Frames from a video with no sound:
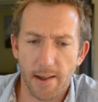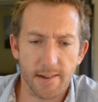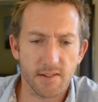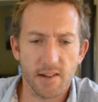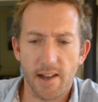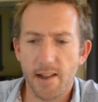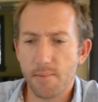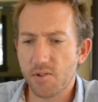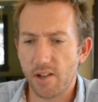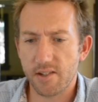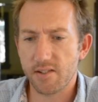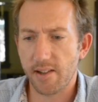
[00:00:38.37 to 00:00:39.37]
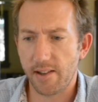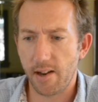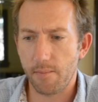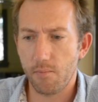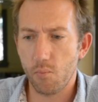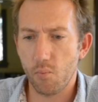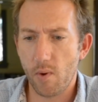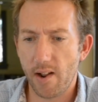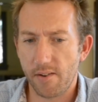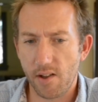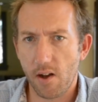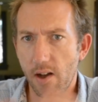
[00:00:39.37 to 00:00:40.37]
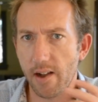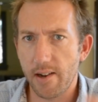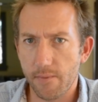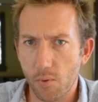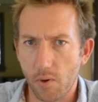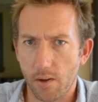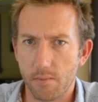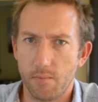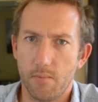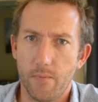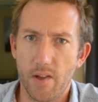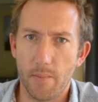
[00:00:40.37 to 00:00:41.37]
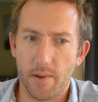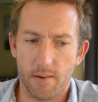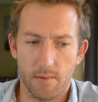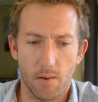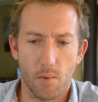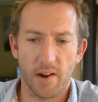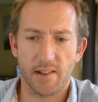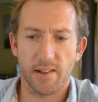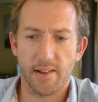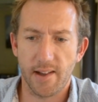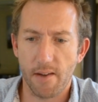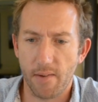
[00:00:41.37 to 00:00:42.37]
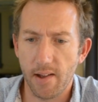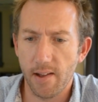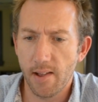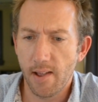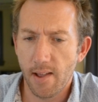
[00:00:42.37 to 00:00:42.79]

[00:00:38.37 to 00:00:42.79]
Today I'm just going to stick at a relatively high level, got a fair bit I want to cover.